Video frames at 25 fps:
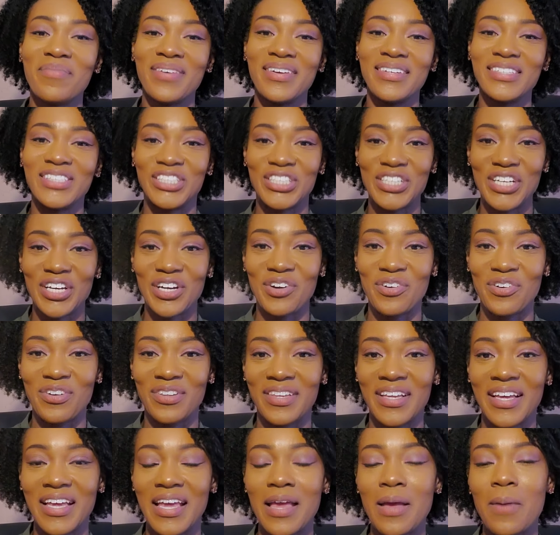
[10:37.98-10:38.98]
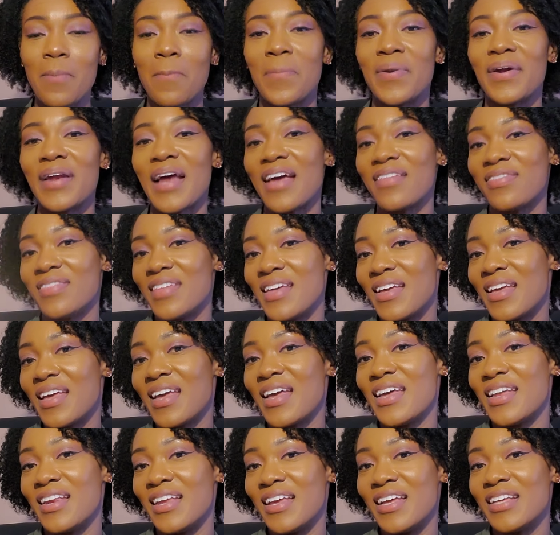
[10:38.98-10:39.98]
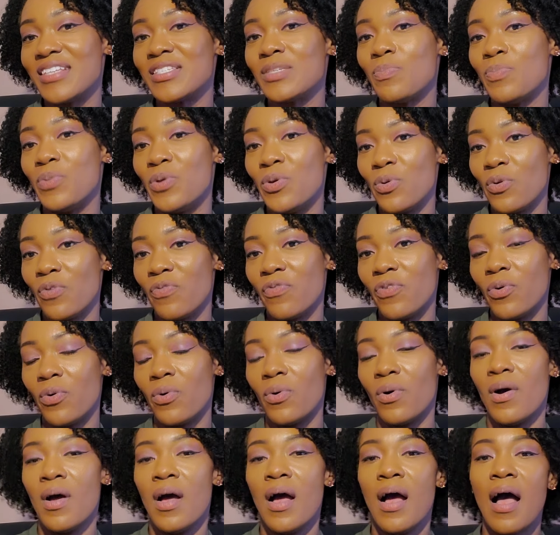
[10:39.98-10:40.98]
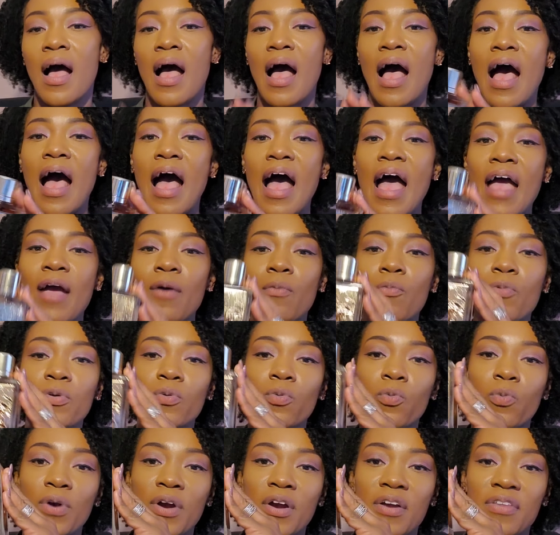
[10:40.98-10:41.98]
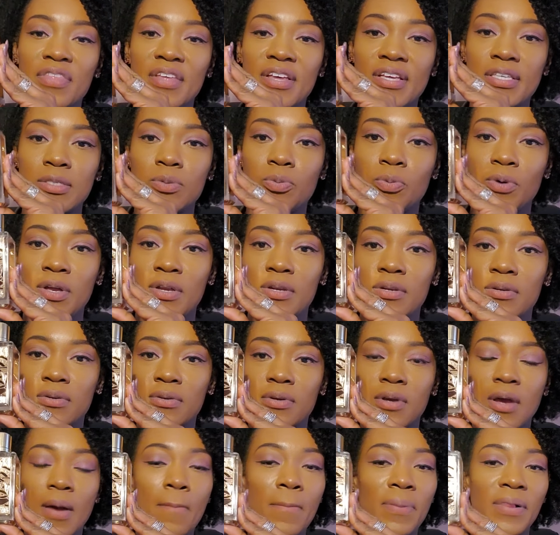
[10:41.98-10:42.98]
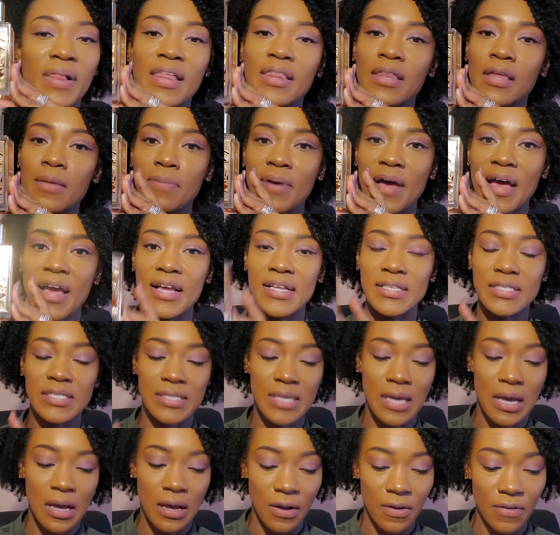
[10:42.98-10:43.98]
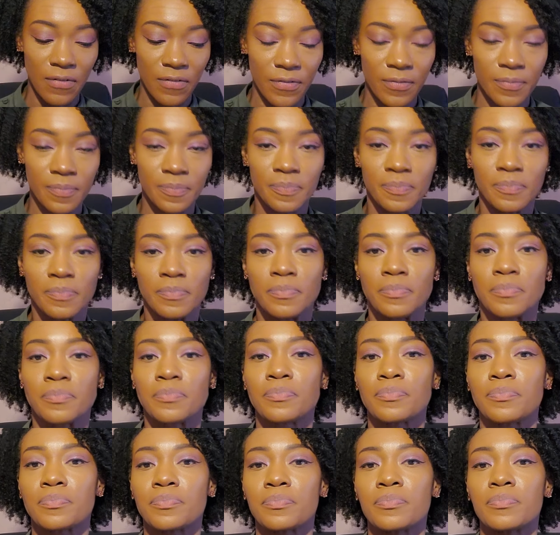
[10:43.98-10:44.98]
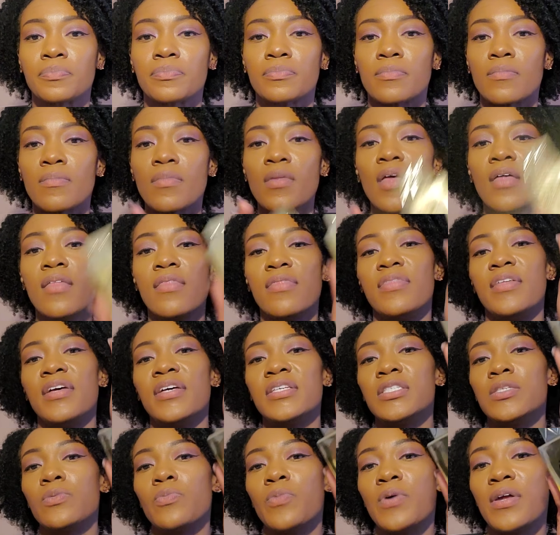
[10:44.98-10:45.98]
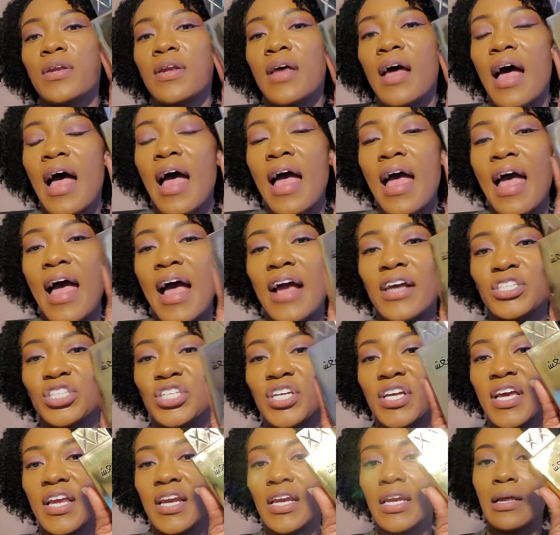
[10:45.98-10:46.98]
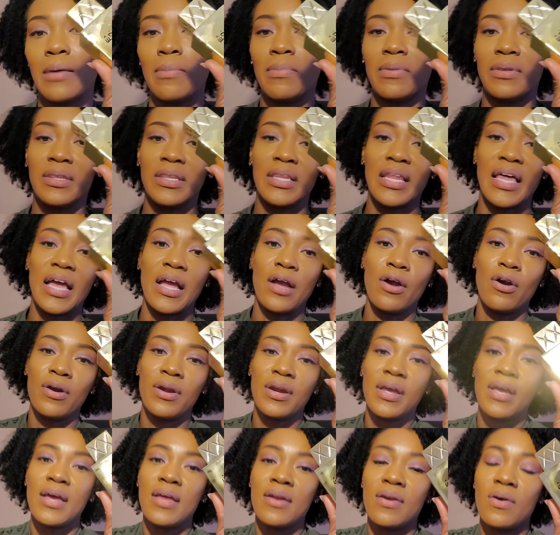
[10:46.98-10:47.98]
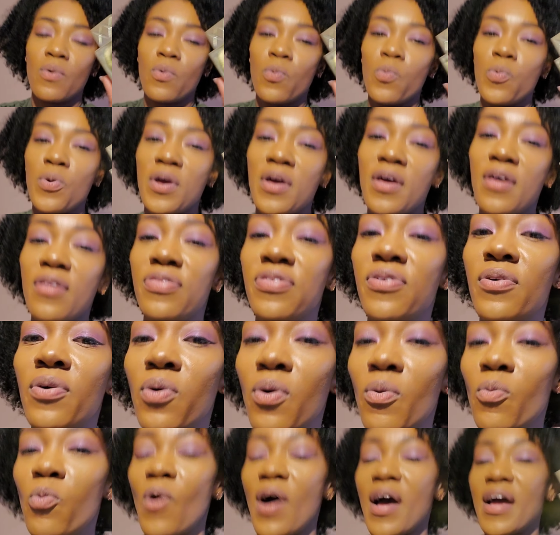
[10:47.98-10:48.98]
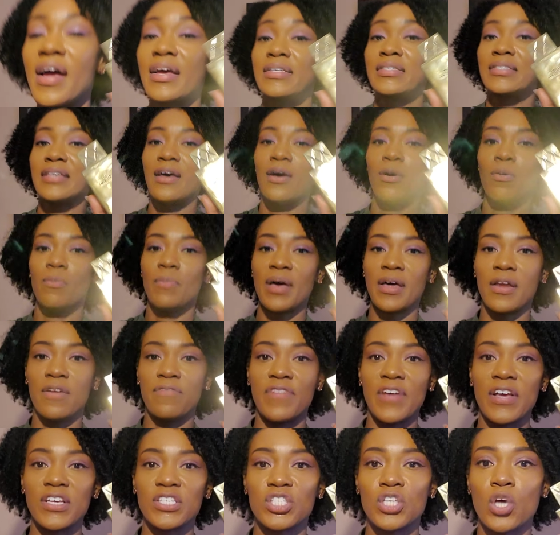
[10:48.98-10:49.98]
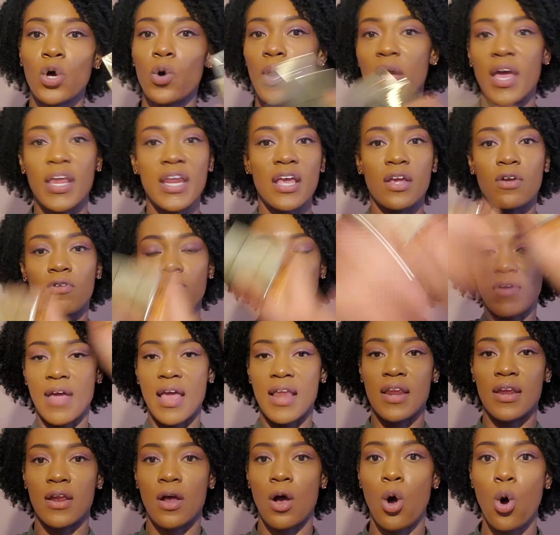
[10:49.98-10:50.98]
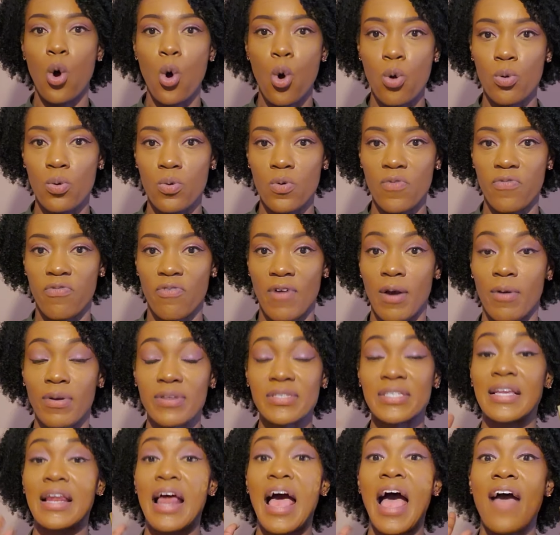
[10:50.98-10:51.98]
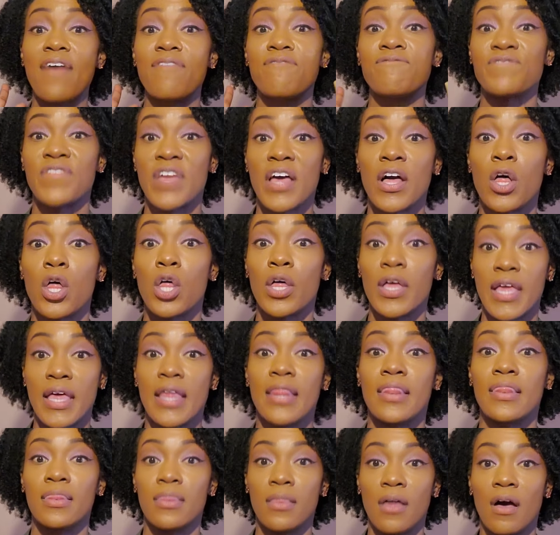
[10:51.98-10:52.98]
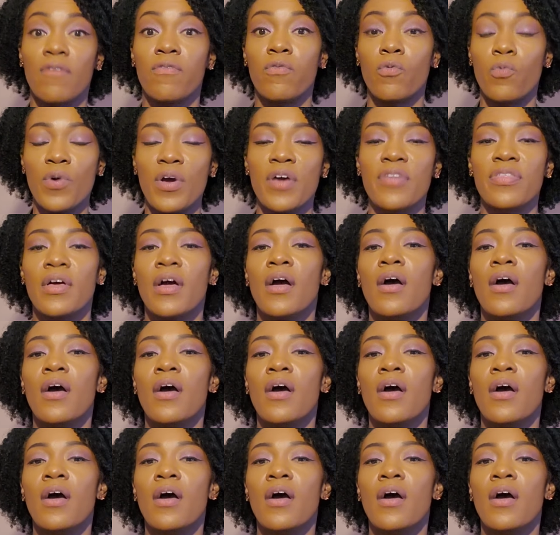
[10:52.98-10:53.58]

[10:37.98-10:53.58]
generally, but I think it is beautiful. I would wear this one completely by itself. This one, I actually ended up layering it with YSL Manifesto, and it created a whole new fragrance that I fell in love with